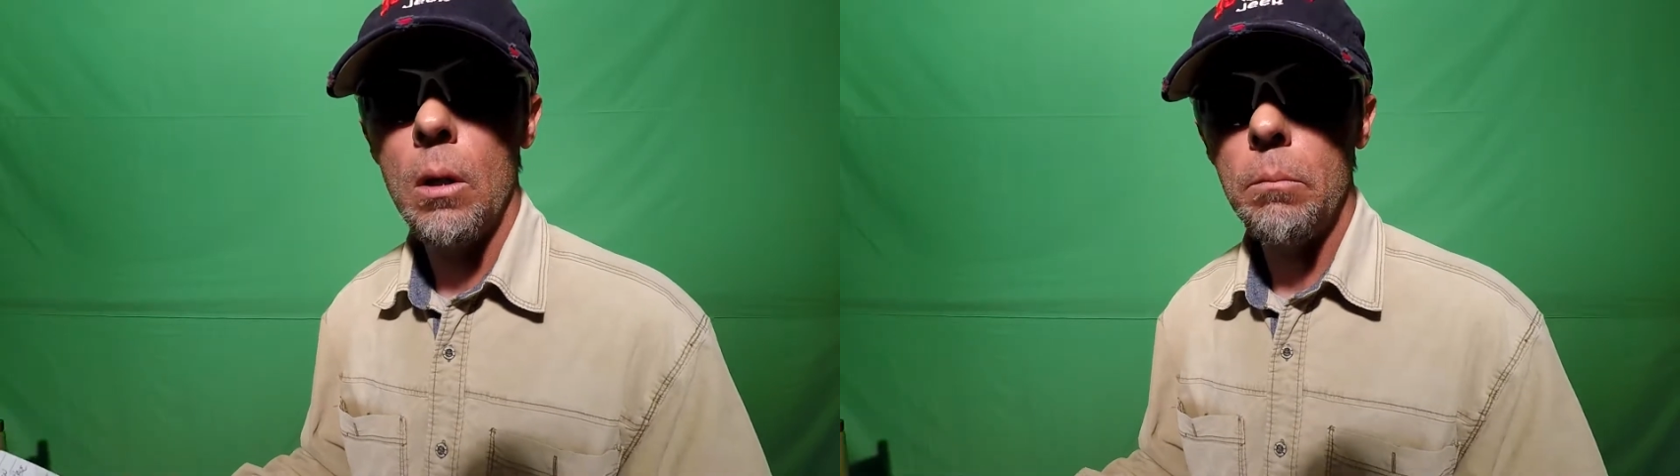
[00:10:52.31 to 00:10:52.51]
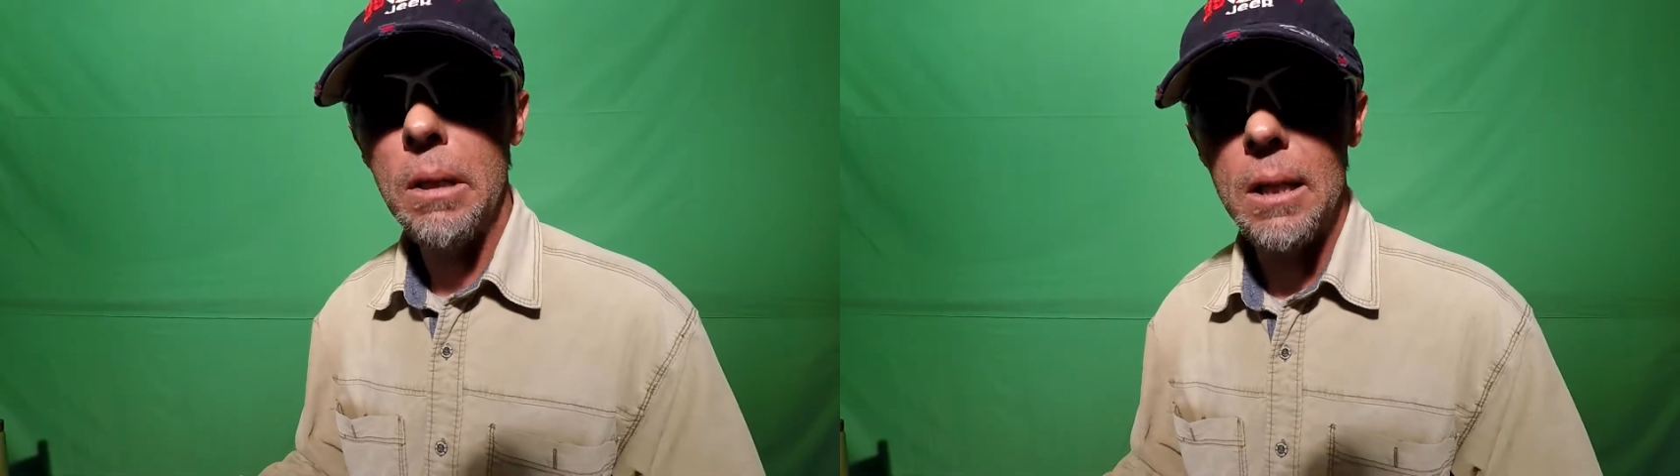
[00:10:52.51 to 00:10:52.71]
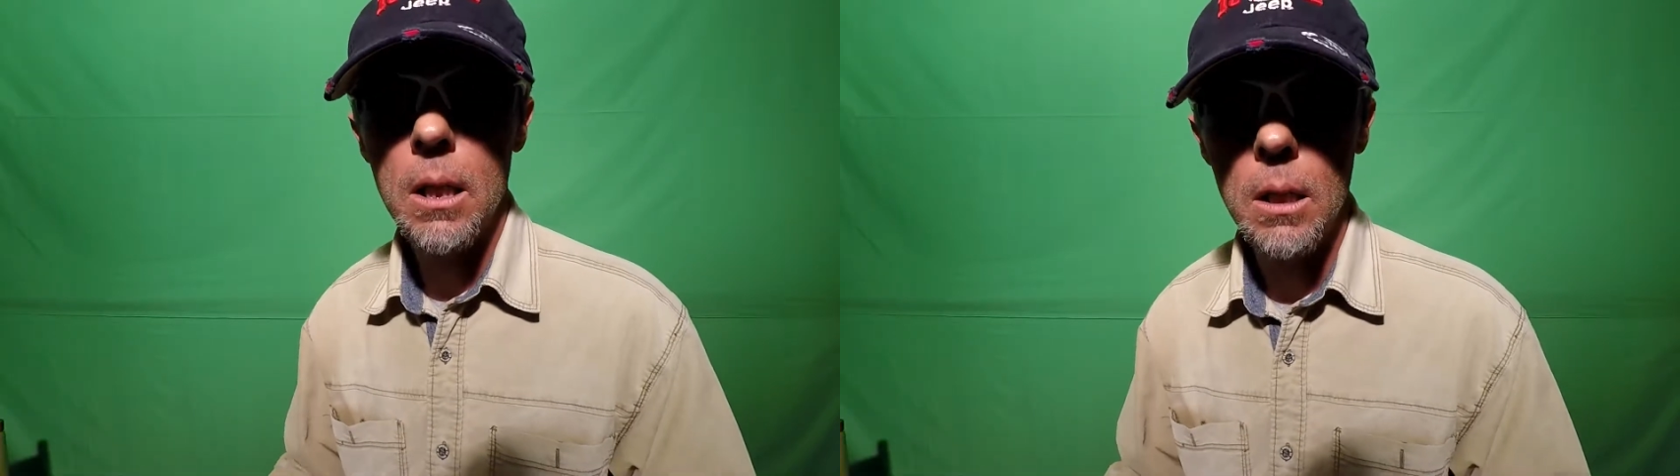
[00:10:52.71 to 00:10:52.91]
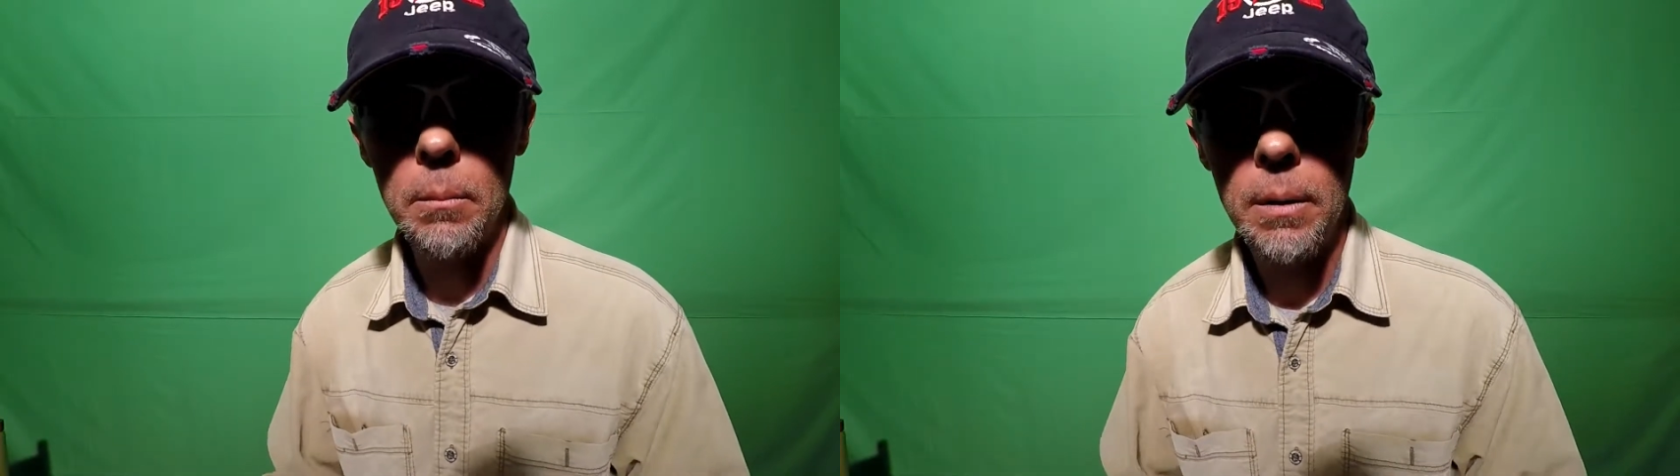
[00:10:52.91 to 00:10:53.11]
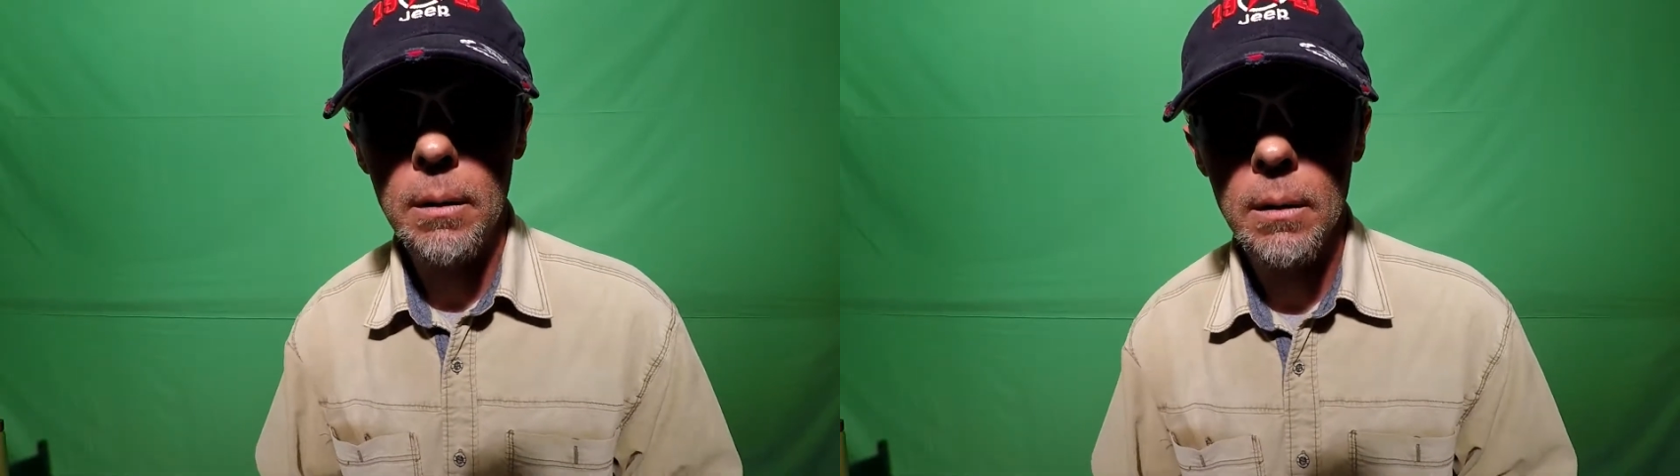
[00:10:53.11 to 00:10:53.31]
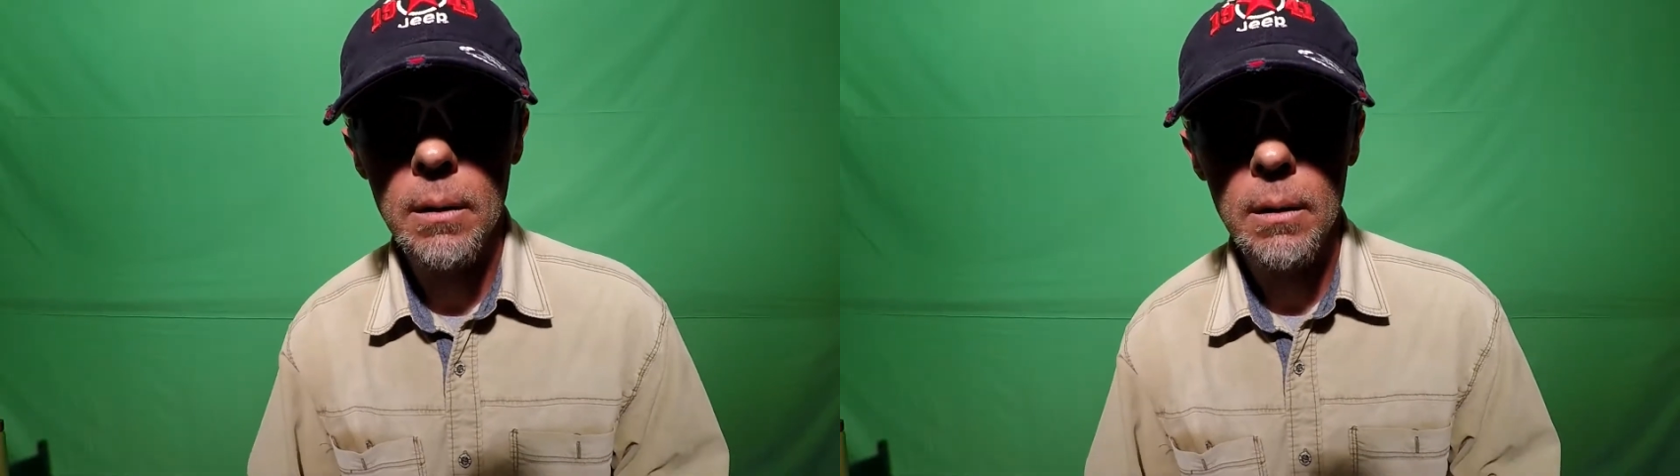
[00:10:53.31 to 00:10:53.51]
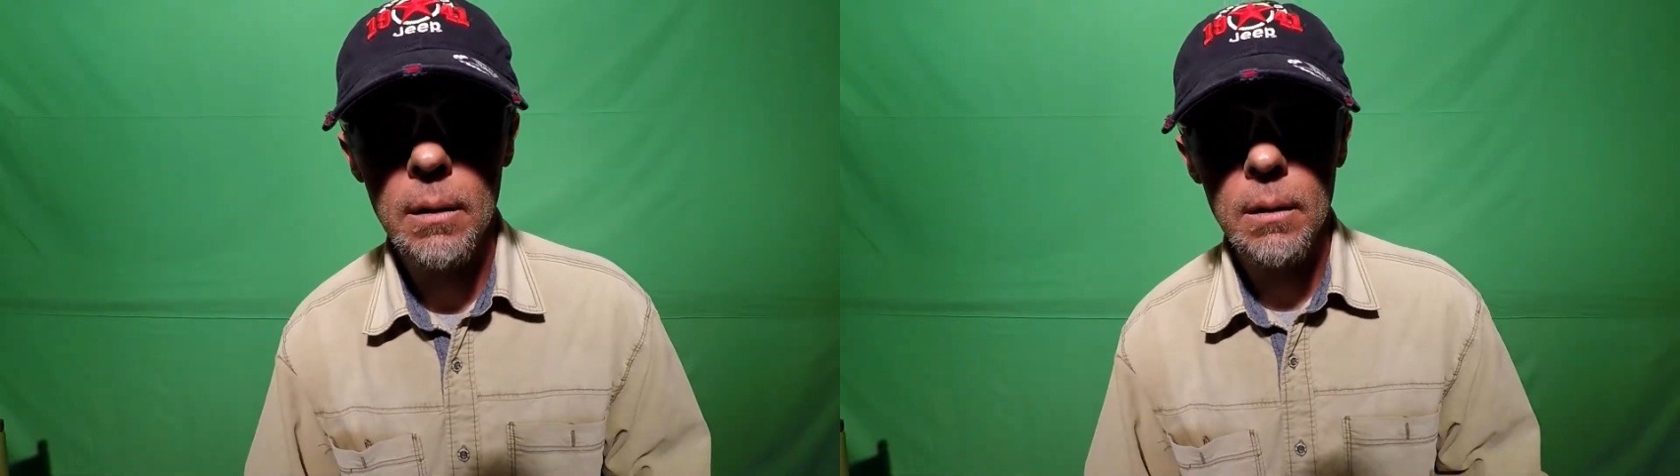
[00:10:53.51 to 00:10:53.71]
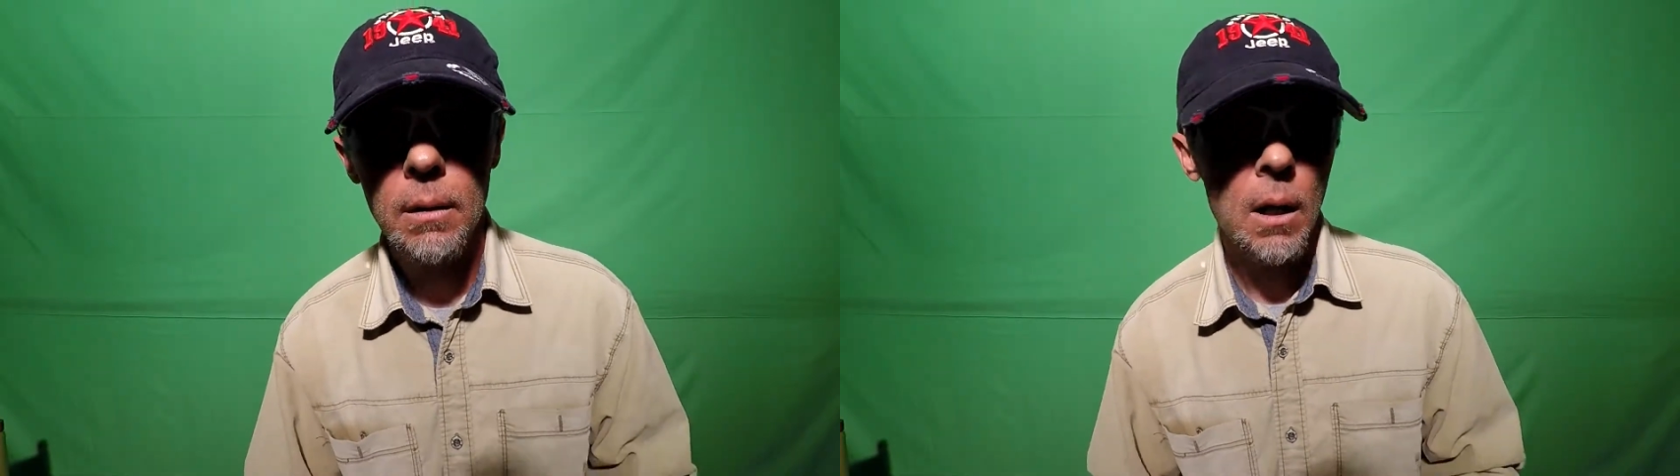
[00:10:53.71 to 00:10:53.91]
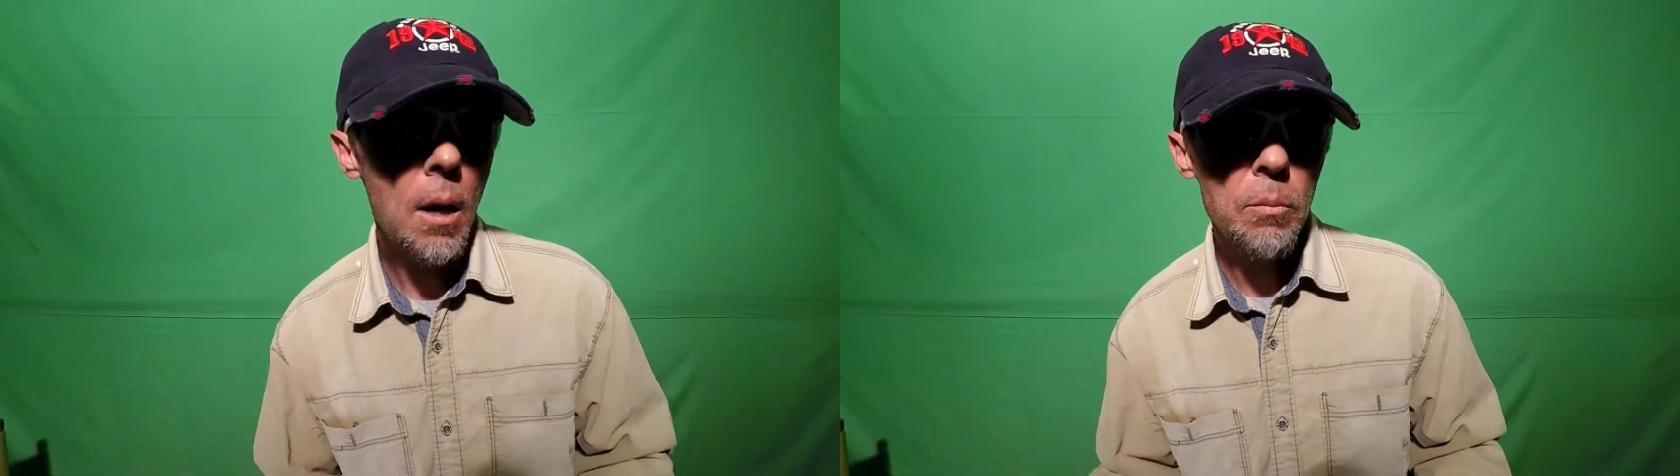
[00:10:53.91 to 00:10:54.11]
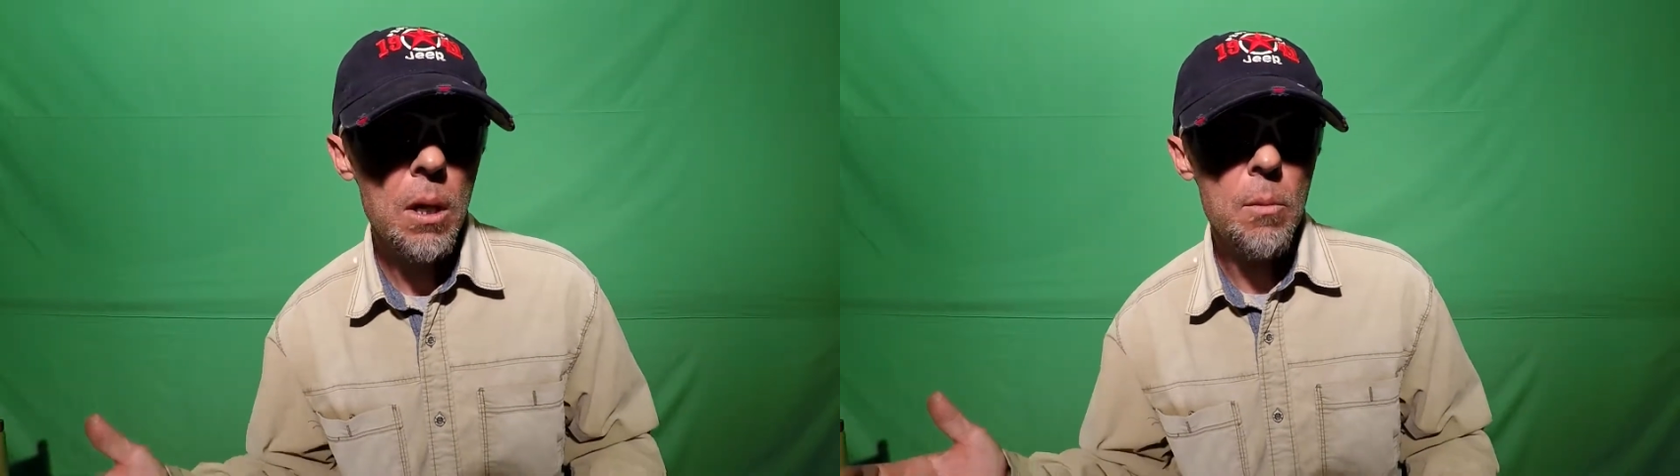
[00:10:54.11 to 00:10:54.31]
become a
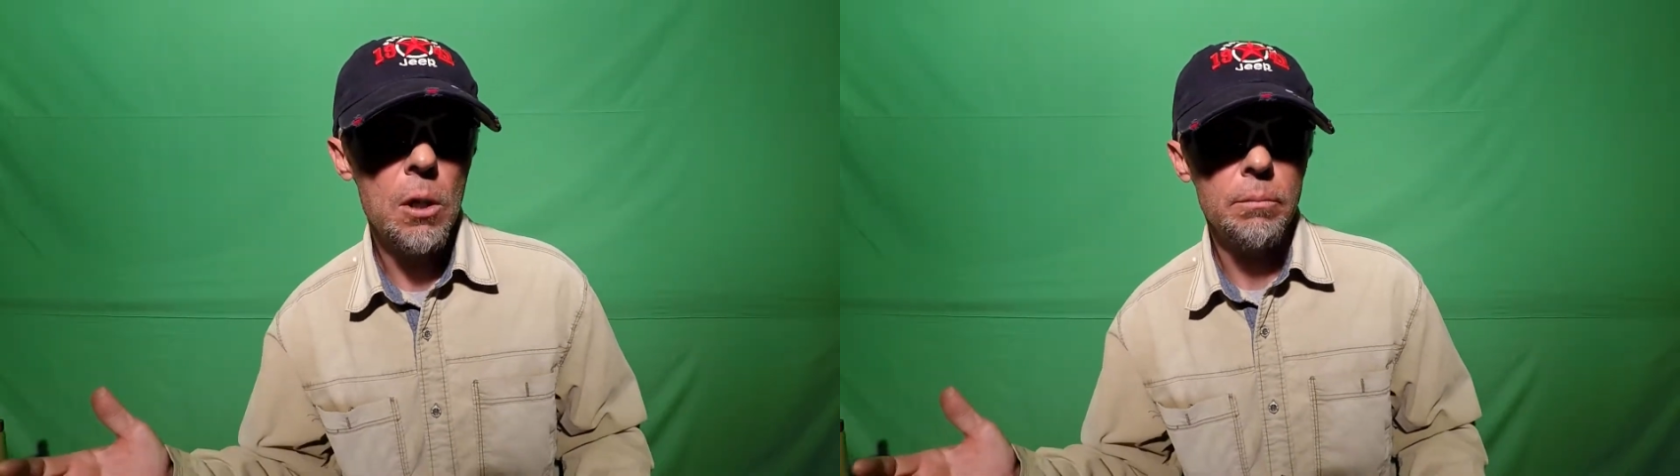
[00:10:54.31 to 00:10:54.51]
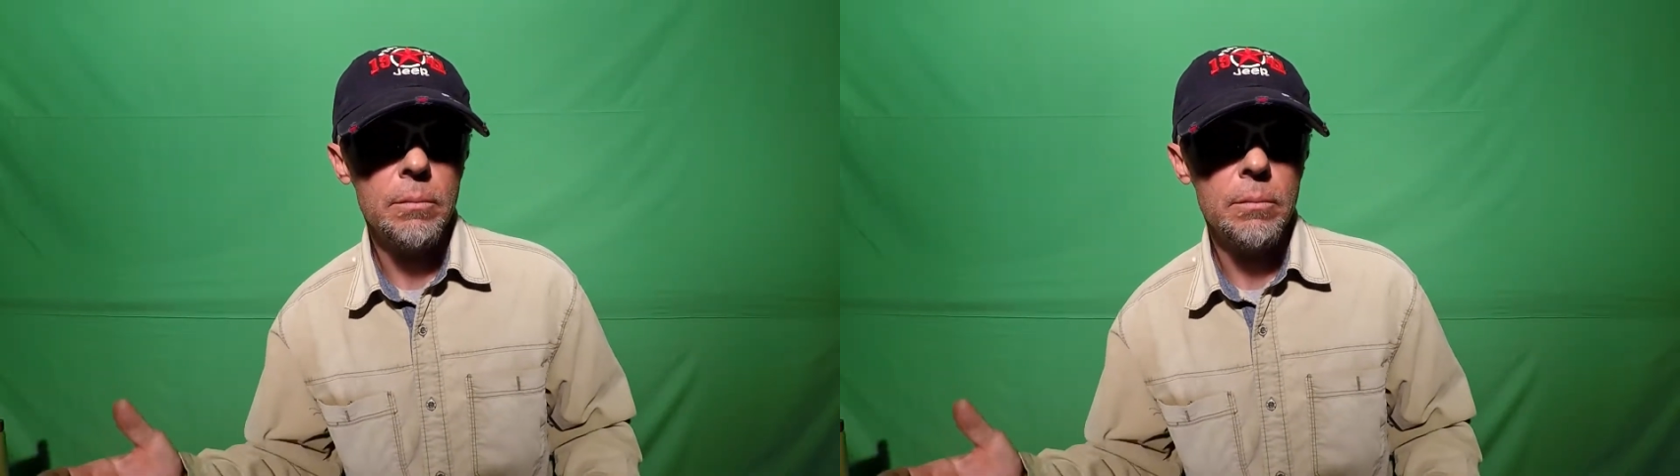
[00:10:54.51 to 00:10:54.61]
plumber?